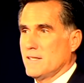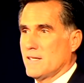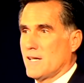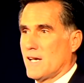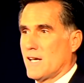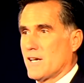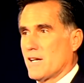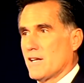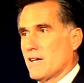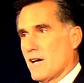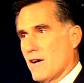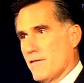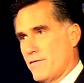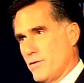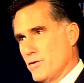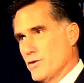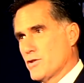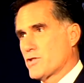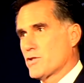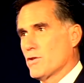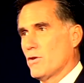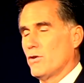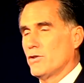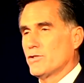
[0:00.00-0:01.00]
And a few
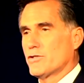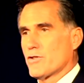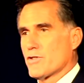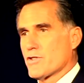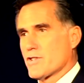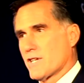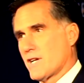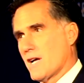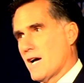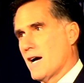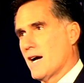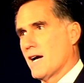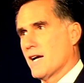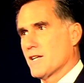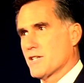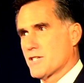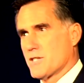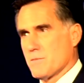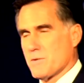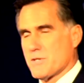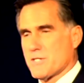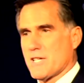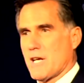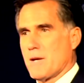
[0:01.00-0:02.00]
soldiers and I and
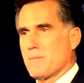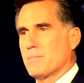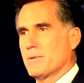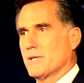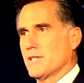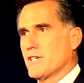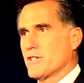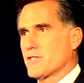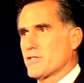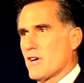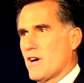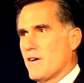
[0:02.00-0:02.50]
some state police